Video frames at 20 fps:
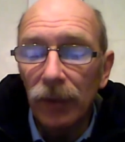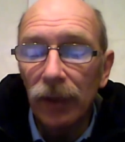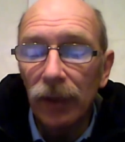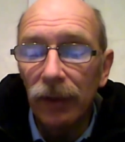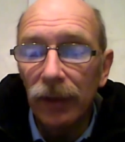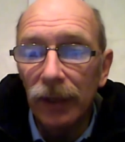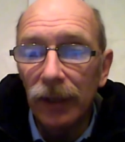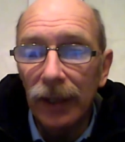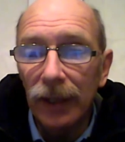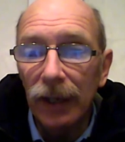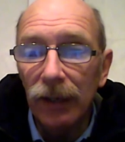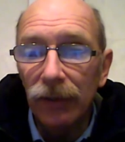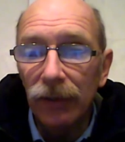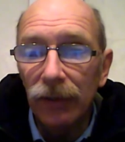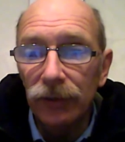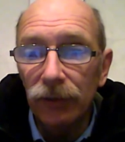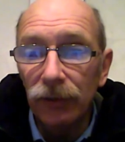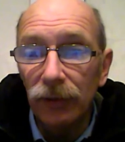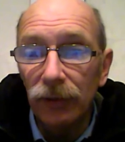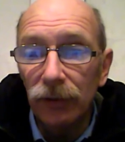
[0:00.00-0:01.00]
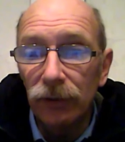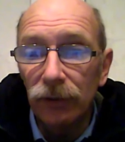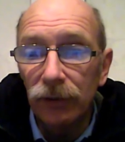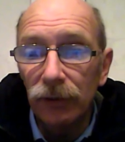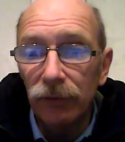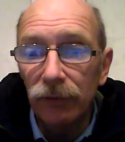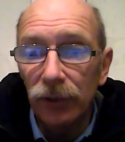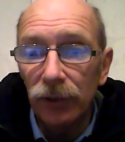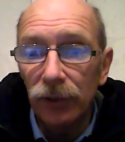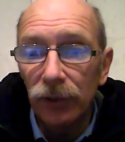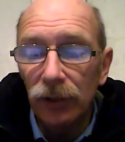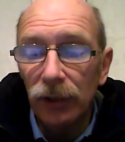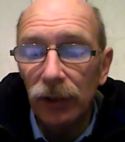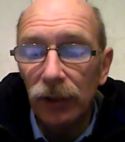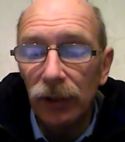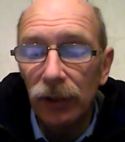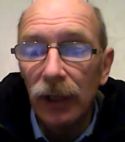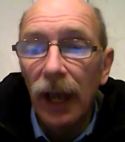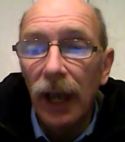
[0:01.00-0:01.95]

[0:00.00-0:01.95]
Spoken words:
the accounts of the crucifixion.